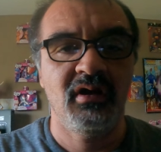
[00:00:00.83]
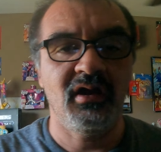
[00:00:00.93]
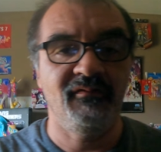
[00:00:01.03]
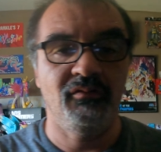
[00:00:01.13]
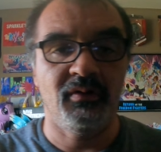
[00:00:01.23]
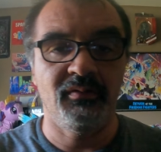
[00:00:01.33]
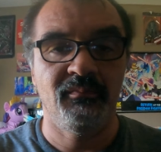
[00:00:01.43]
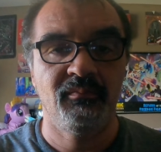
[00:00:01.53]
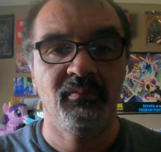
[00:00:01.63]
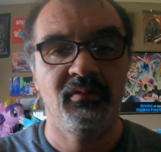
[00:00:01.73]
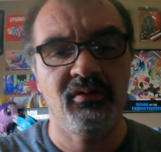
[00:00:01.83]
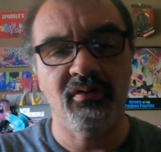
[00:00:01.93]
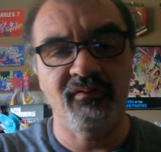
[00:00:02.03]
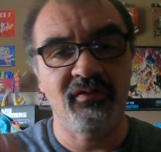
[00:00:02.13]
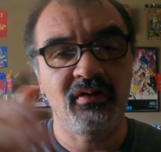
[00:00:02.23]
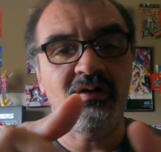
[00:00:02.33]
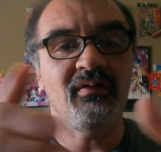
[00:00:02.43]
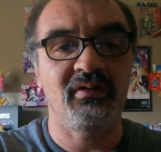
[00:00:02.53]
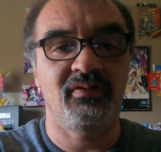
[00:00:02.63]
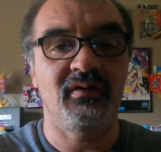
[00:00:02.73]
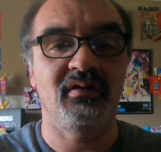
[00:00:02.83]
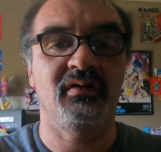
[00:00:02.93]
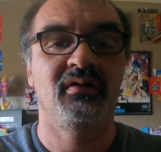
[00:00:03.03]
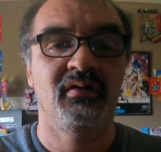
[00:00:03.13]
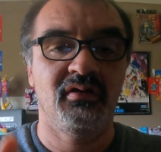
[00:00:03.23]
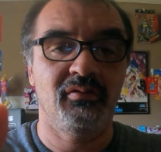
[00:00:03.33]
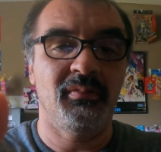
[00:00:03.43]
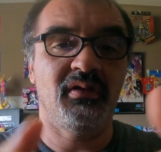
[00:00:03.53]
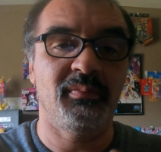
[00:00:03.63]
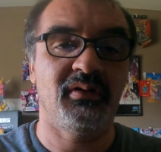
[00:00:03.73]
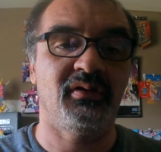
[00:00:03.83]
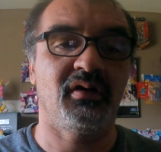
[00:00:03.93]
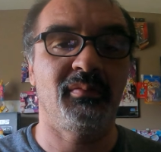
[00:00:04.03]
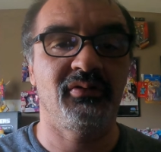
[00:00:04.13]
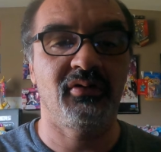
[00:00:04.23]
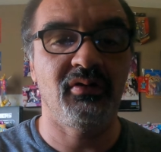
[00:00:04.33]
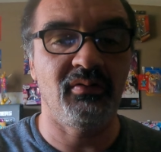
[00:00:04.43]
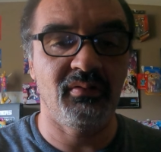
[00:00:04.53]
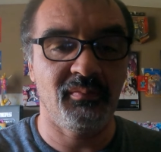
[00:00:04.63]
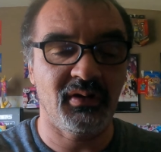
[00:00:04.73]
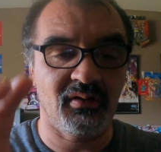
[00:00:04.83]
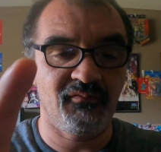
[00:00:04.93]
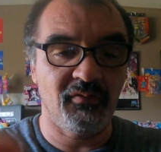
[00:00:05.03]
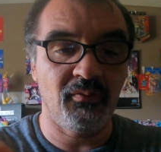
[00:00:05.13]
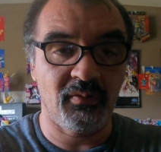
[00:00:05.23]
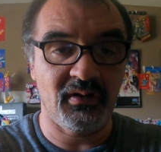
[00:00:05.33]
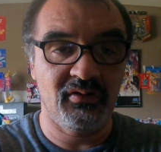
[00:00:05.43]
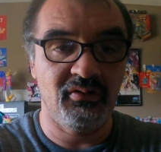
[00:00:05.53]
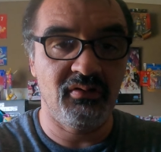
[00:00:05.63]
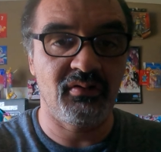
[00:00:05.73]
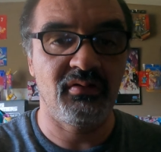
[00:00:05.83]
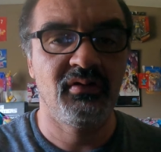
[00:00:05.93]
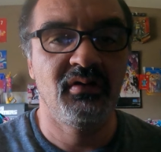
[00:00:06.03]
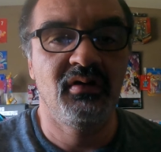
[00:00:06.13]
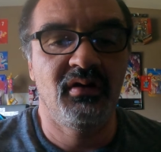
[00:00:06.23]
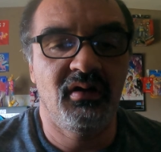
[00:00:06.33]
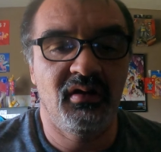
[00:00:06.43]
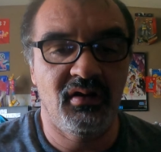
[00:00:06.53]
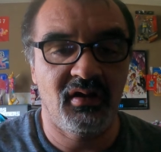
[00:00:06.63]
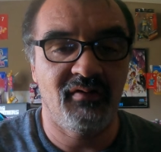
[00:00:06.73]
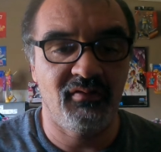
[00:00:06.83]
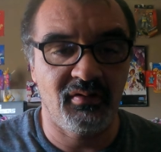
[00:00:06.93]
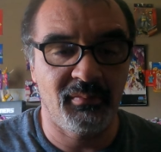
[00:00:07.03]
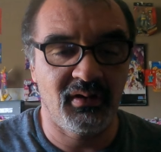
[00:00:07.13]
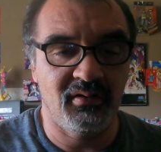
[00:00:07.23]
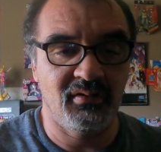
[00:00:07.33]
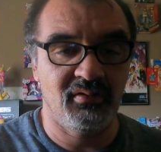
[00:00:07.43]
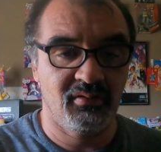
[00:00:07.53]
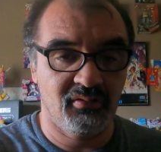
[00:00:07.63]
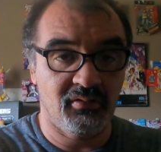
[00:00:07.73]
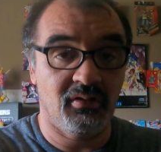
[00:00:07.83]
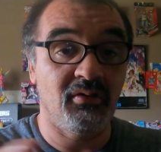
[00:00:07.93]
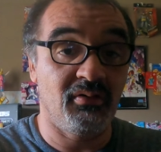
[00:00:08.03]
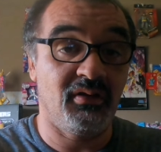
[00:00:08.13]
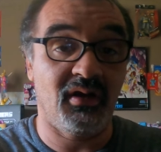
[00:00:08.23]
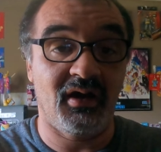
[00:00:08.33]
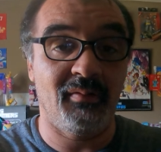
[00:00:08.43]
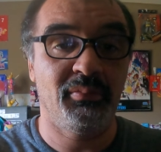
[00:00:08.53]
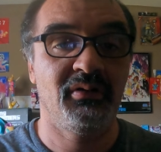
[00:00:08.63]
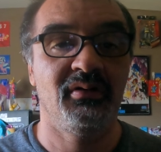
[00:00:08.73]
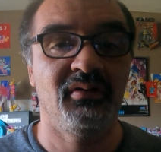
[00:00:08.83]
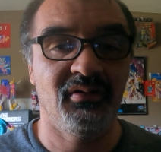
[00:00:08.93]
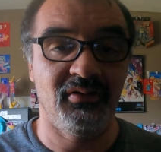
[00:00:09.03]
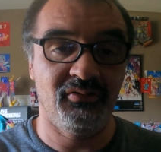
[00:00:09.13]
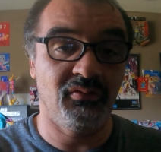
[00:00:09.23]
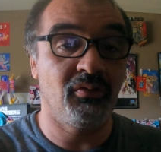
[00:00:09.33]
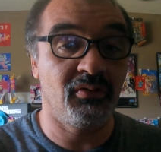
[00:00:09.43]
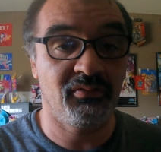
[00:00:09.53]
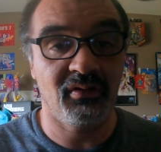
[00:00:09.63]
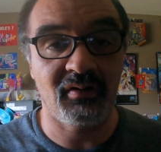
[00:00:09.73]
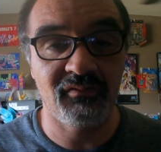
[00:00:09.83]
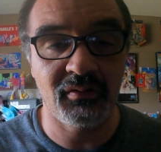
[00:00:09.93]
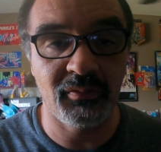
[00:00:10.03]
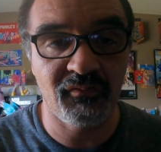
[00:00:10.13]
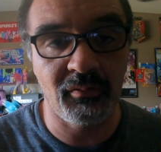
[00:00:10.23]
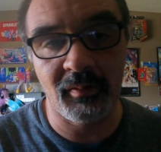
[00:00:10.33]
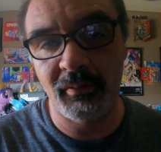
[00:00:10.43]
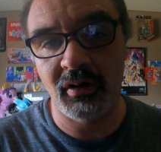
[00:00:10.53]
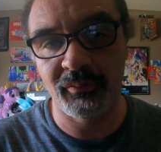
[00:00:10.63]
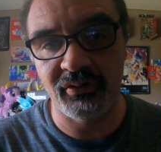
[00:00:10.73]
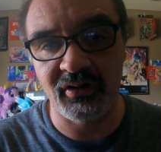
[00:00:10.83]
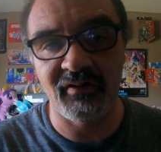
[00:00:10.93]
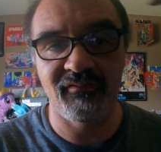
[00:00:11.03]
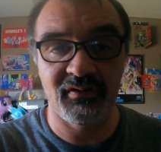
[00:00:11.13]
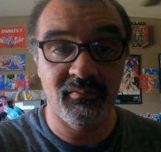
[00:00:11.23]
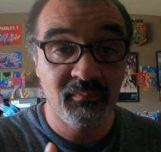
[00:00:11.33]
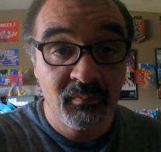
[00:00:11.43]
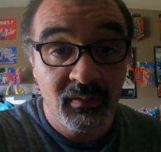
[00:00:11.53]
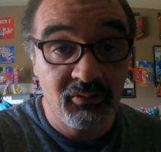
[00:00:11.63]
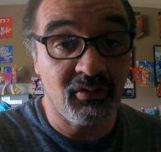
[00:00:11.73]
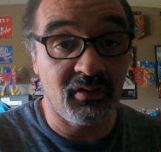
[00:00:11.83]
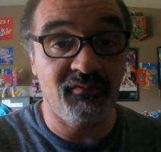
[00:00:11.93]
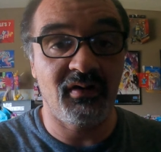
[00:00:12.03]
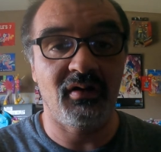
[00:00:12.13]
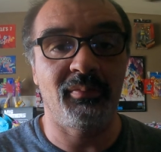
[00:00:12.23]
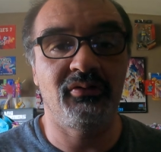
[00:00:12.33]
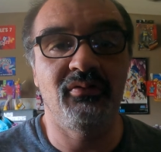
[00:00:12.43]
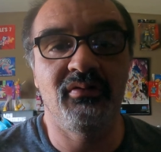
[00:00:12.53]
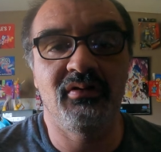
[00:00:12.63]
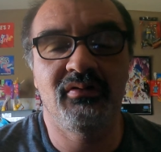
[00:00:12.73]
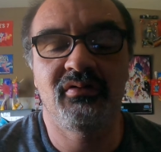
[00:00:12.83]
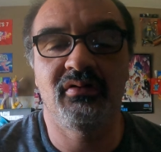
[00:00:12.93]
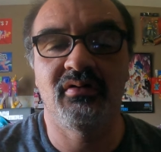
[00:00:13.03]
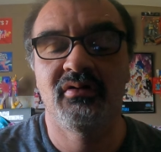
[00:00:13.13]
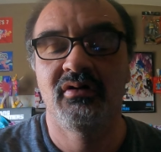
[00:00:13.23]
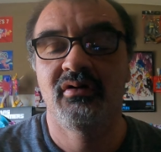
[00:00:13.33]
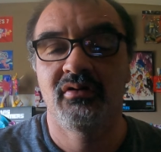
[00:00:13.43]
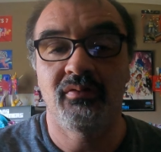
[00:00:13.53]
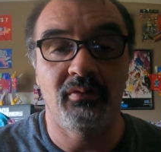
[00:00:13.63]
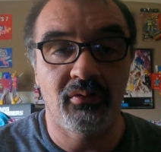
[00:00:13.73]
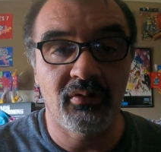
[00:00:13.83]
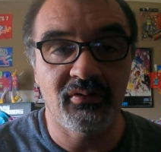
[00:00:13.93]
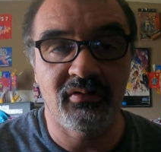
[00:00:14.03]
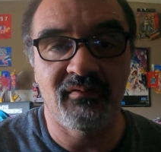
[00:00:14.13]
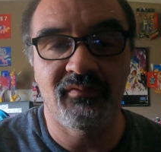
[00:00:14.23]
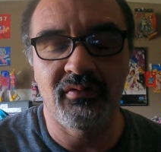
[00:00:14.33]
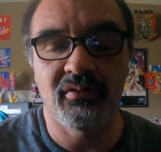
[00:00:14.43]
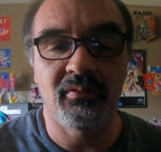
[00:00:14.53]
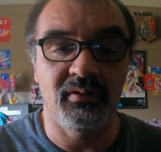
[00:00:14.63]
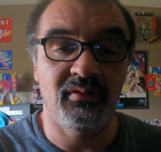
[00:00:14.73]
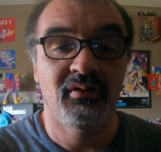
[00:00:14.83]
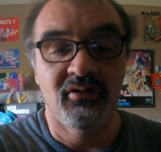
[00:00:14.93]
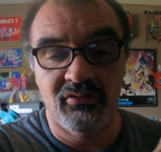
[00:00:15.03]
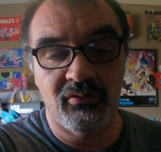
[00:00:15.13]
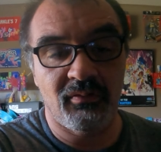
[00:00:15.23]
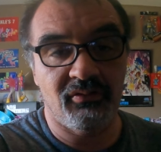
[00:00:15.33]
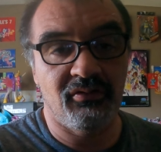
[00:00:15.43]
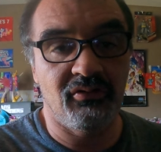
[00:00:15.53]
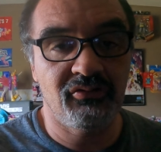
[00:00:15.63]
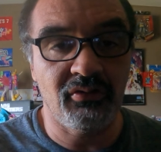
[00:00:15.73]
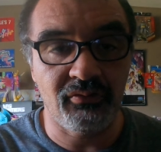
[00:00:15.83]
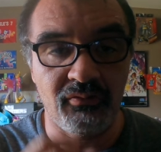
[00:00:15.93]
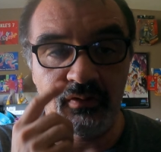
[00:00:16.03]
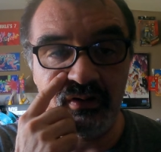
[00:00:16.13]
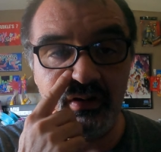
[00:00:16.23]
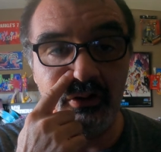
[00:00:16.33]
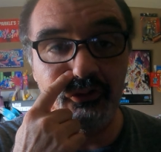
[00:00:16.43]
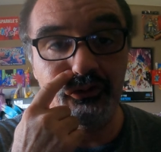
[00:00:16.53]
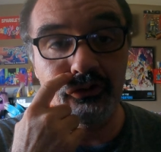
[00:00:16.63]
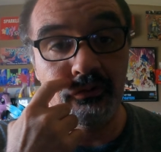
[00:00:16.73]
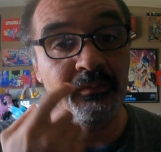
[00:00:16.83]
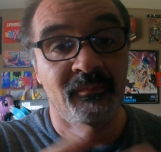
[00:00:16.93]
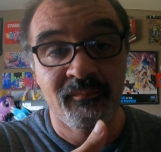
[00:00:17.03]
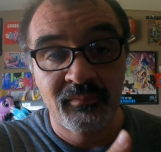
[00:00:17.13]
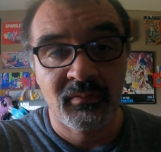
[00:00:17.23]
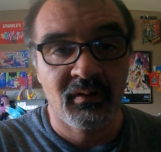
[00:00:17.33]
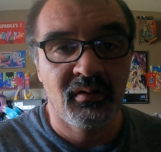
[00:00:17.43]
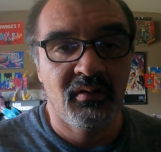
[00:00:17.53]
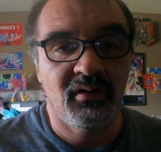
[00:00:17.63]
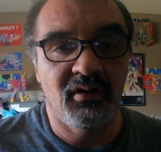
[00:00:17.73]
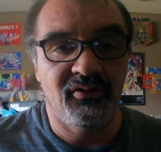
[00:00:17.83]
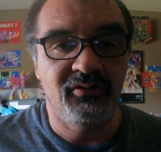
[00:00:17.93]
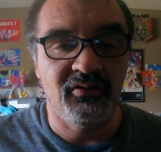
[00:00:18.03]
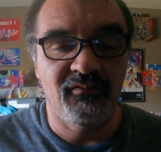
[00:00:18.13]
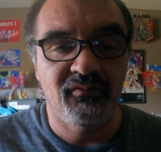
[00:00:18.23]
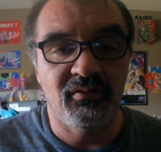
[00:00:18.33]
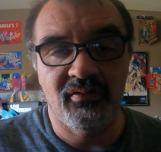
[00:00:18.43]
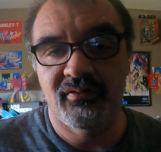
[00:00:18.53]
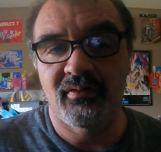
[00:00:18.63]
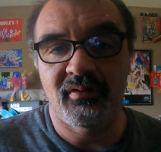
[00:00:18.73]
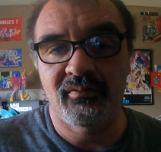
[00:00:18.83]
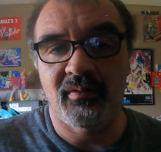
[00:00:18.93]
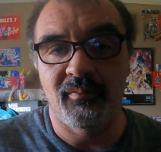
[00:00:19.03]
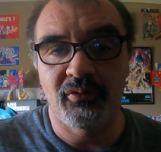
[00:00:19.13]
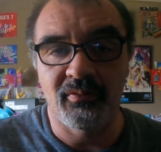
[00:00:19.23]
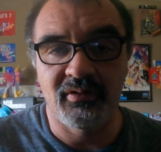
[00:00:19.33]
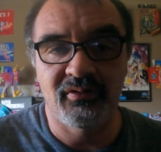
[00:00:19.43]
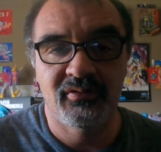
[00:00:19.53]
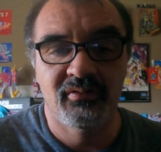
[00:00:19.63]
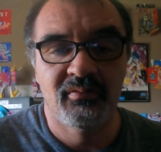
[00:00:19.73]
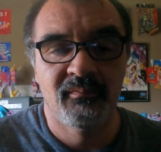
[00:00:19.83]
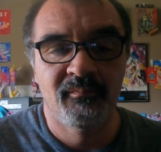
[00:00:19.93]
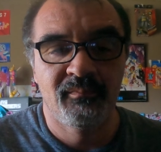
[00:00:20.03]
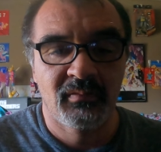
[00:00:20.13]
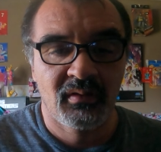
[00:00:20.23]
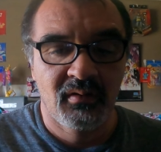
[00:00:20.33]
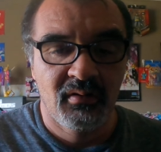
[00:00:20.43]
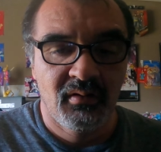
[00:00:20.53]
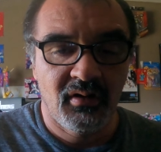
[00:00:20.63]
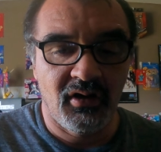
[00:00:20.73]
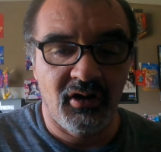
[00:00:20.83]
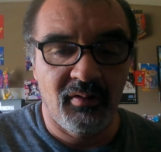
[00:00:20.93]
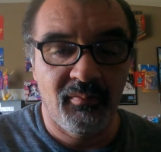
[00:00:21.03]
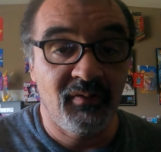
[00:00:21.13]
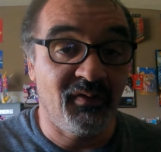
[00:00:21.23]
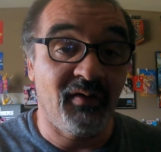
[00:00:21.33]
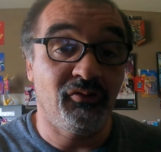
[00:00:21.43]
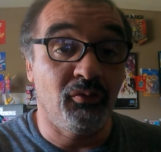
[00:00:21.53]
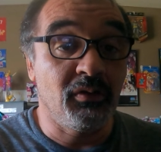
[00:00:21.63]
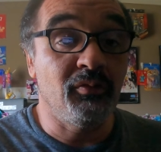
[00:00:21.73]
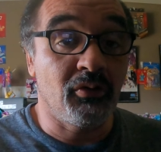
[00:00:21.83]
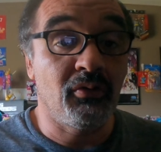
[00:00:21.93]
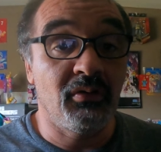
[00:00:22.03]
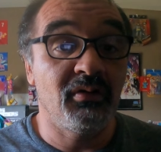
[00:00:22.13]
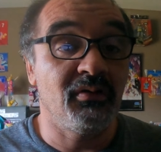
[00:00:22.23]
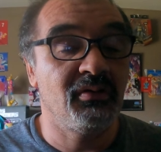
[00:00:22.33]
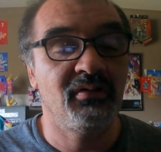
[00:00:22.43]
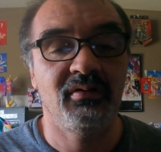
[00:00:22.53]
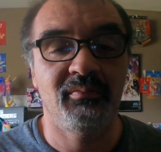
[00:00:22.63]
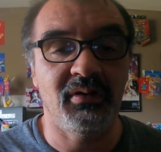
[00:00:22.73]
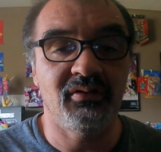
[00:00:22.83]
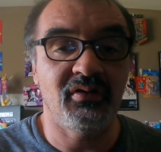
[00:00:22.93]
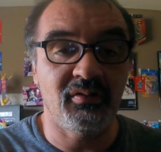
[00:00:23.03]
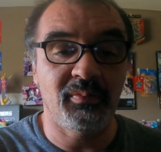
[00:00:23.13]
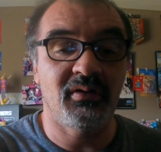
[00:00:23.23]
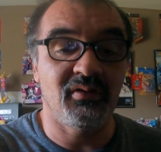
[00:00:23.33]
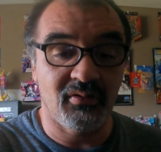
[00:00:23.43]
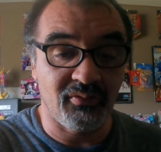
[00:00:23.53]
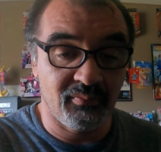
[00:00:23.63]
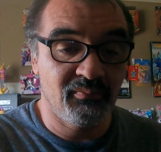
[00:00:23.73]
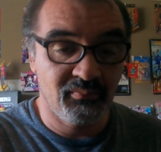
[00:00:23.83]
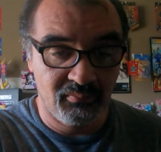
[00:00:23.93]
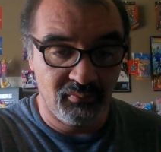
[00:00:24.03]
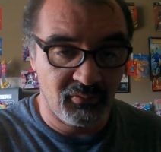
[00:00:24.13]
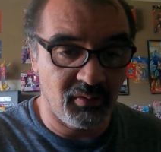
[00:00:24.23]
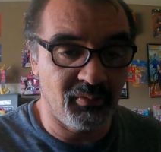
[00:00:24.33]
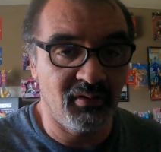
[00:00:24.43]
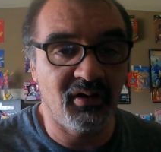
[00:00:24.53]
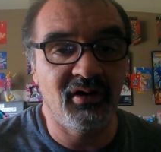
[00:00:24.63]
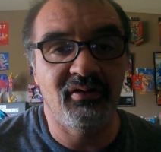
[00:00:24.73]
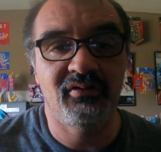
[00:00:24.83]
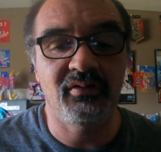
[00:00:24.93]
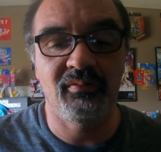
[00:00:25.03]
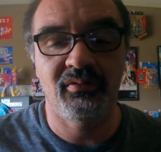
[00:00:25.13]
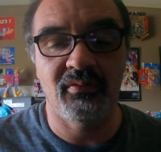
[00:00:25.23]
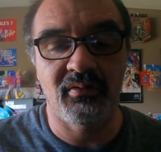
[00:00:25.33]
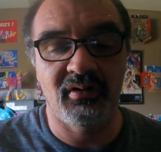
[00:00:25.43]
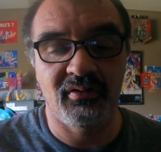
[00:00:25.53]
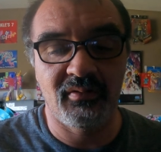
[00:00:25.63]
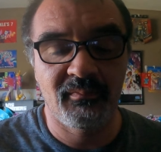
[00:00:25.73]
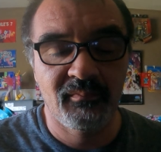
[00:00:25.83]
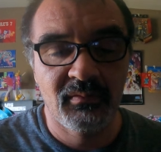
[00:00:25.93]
Hey everyone, so if you hear anything, it's mainly because I got my security, my phone right here, and I have it on my security app, because of course, like I've said before, my mom's off and trying to find opportunities to, to record stuff for you, and she's watching The Chosen right now, so, uh, season four, so that's why I'm doing this. Um, if I have to re-record, basically it's because I'll keep an eye and see what's going on here.